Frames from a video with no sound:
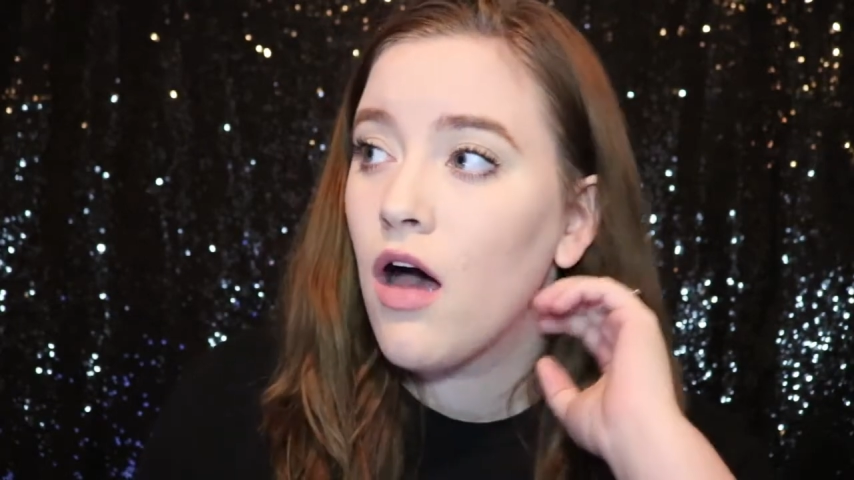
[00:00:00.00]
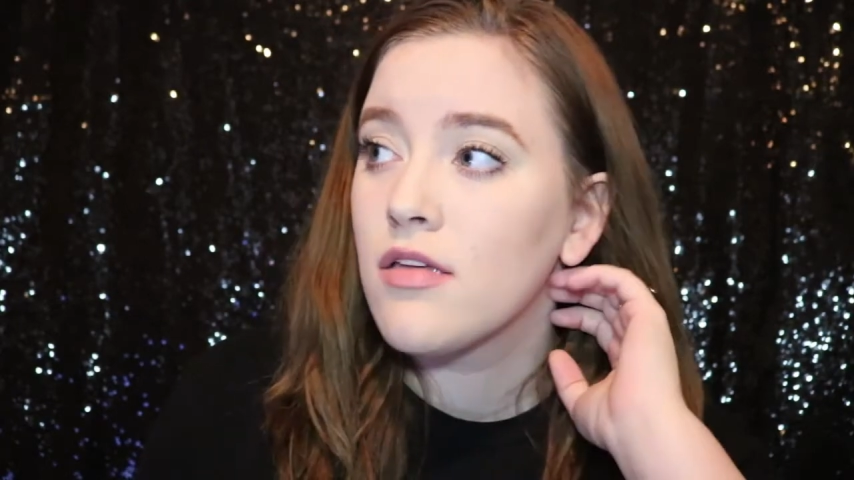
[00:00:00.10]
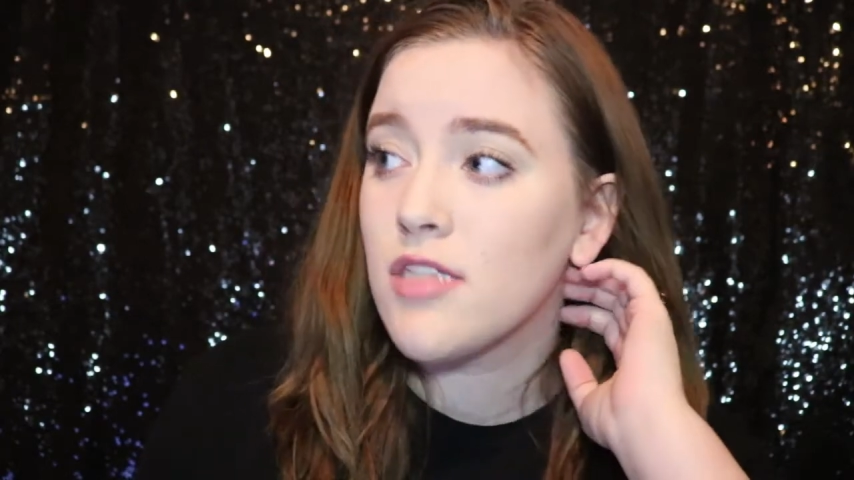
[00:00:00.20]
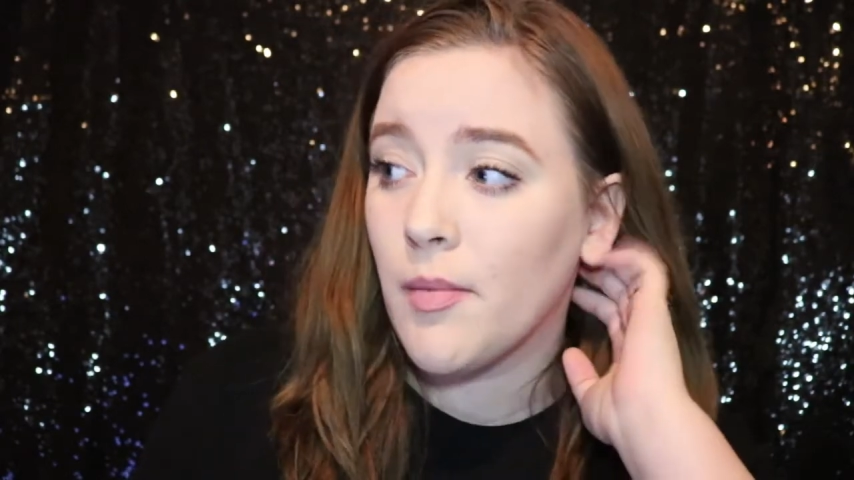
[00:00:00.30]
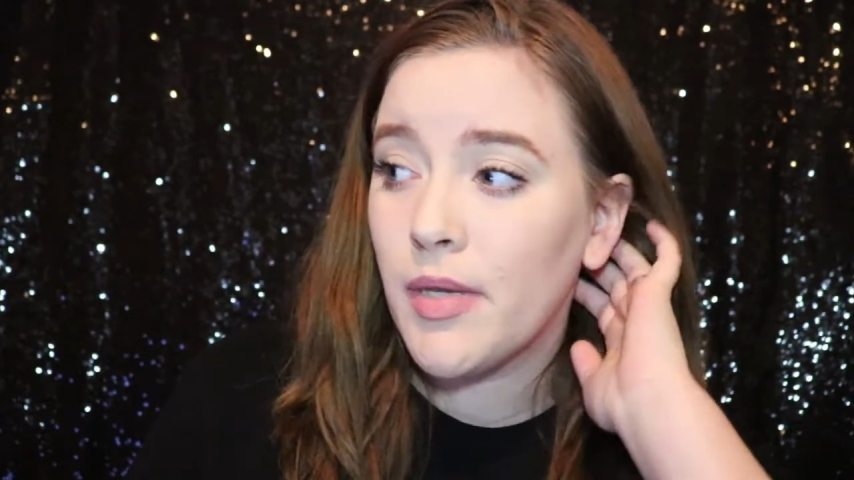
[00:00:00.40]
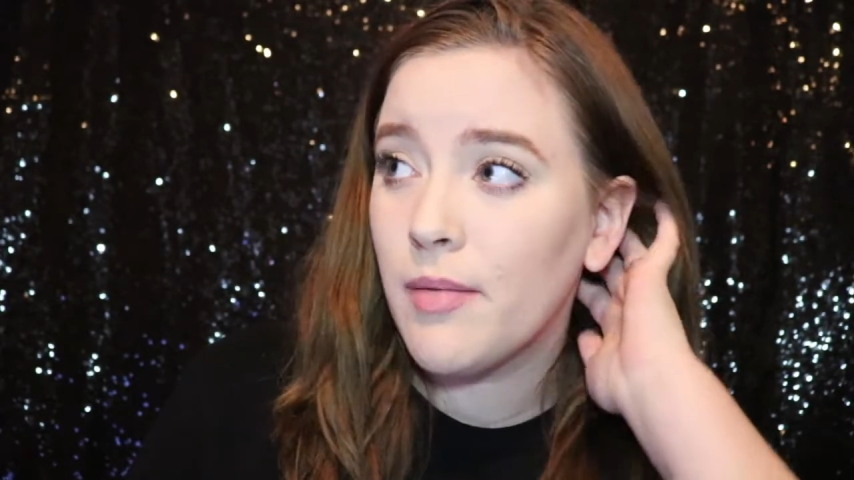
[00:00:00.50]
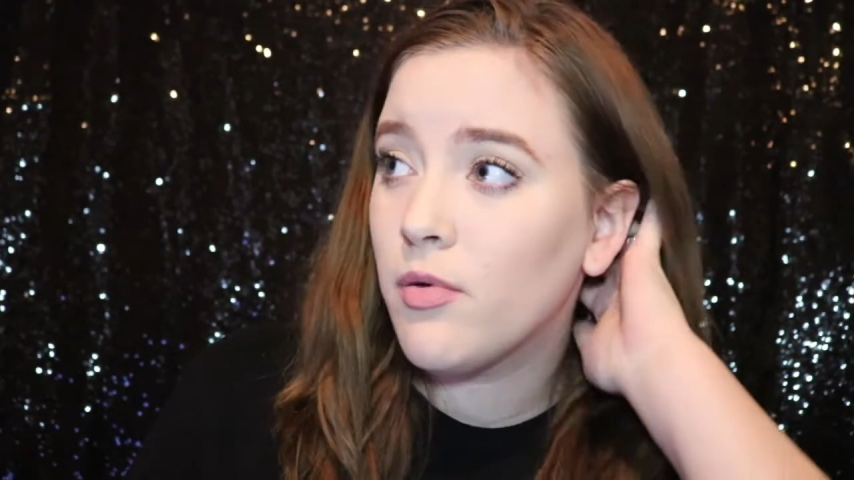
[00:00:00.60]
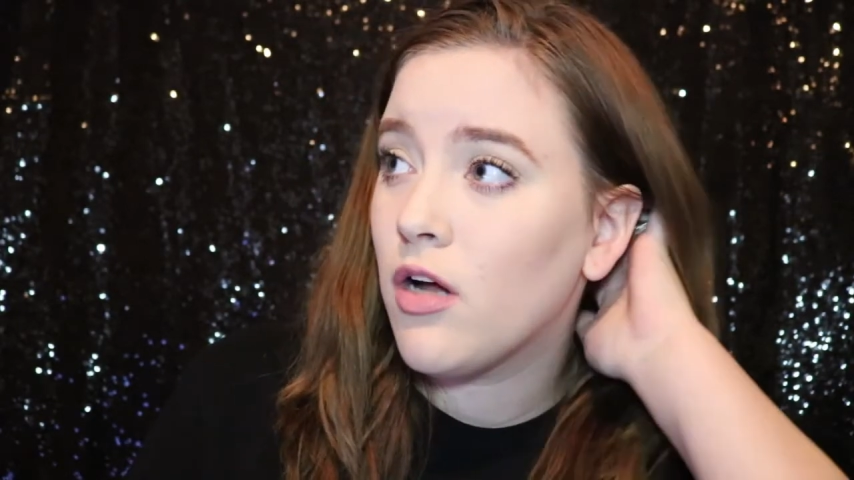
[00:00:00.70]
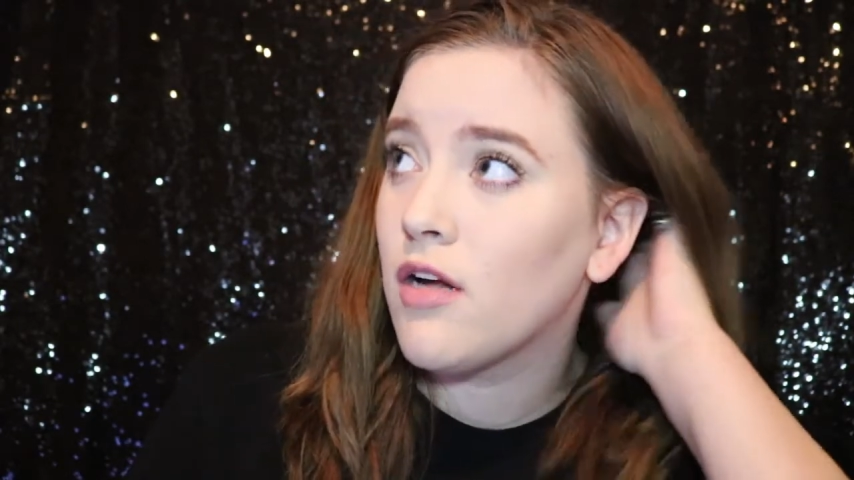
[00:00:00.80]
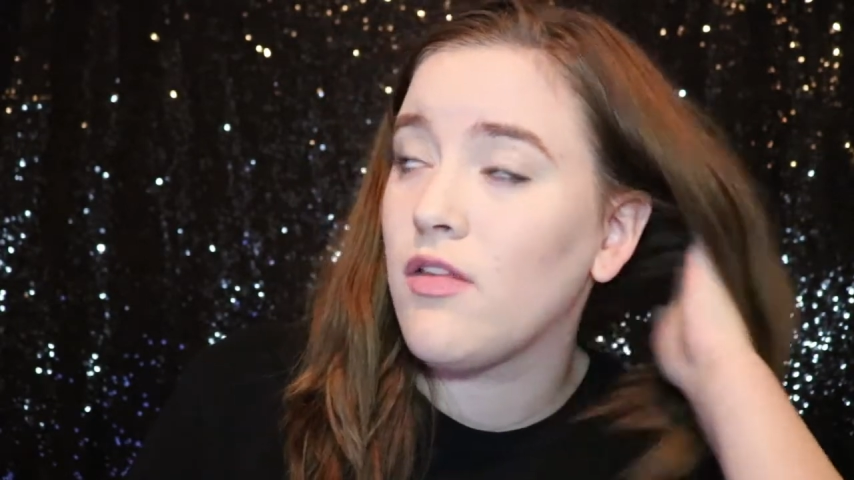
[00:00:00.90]
Some
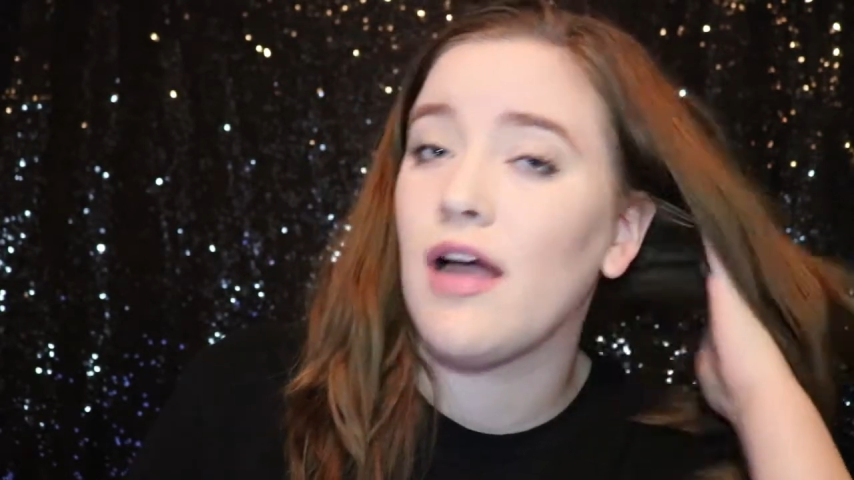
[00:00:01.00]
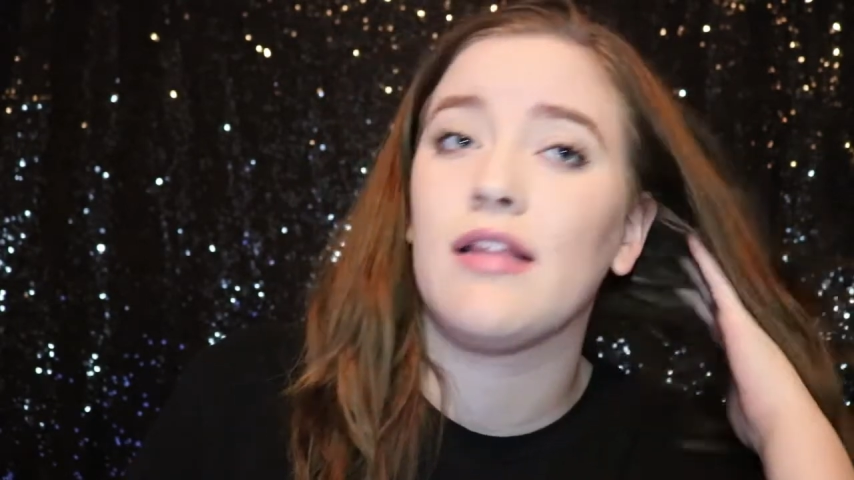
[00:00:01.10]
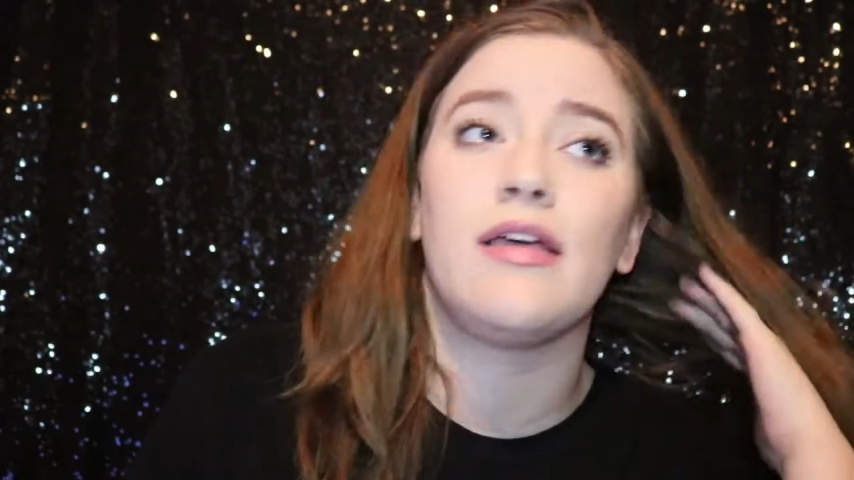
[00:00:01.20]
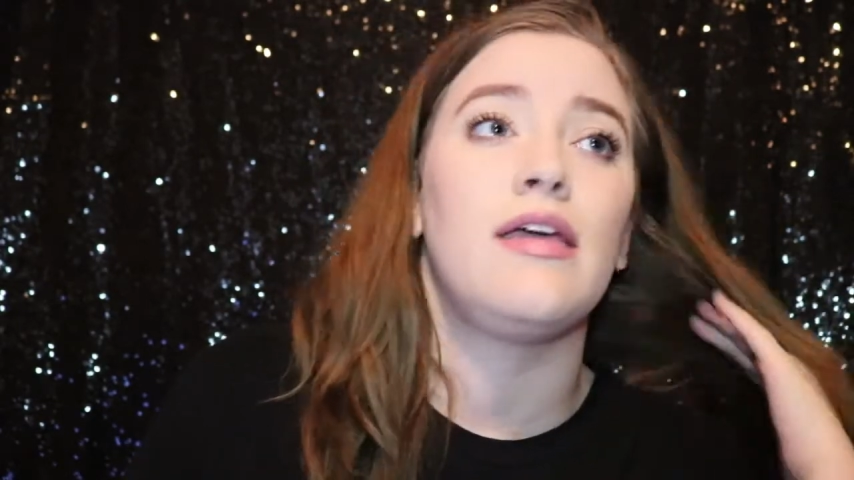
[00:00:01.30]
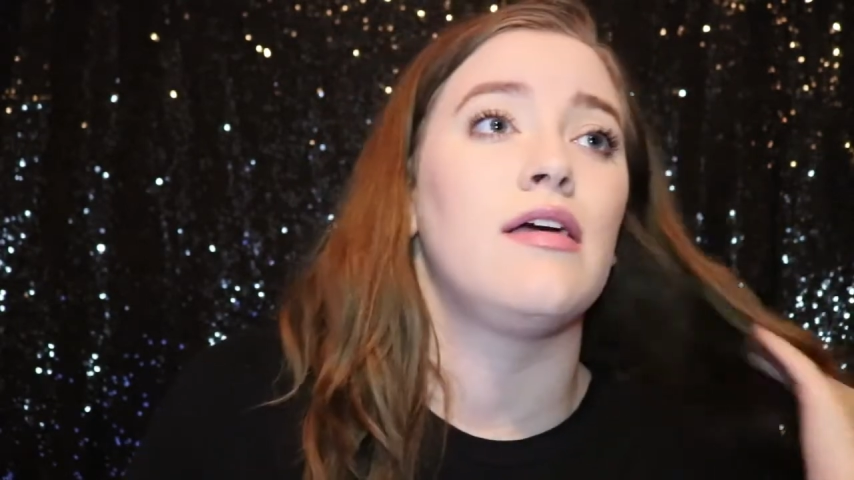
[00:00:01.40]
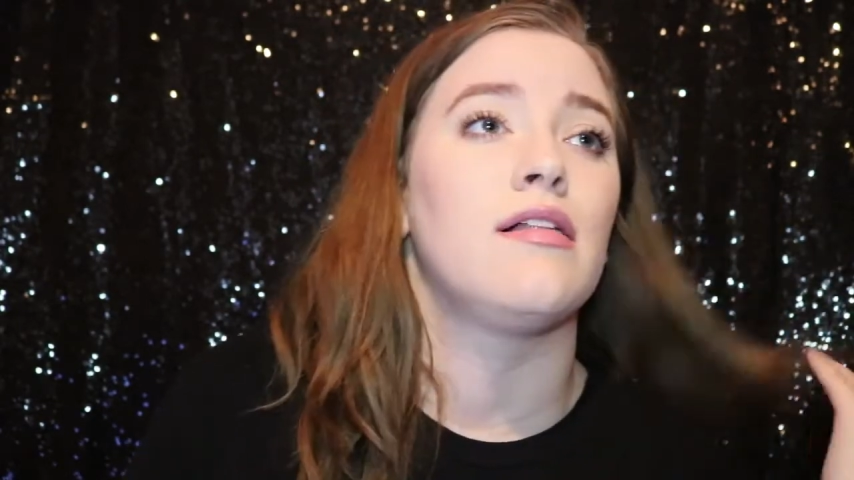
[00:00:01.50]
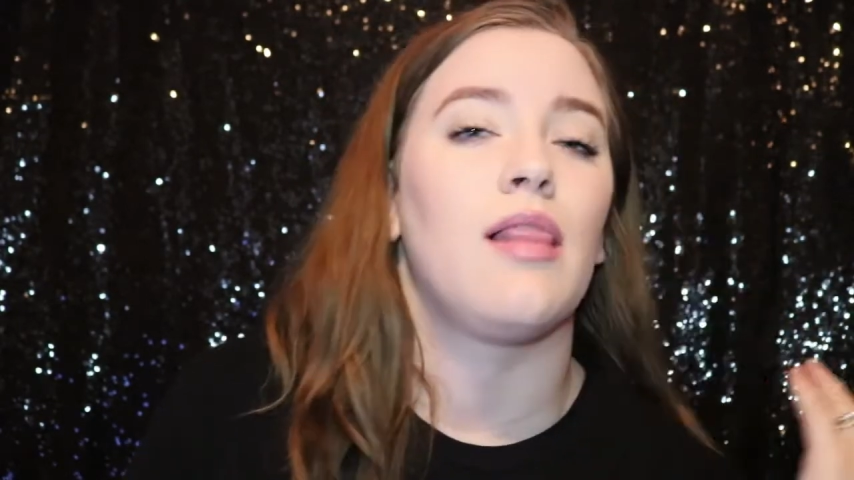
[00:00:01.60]
people are luckily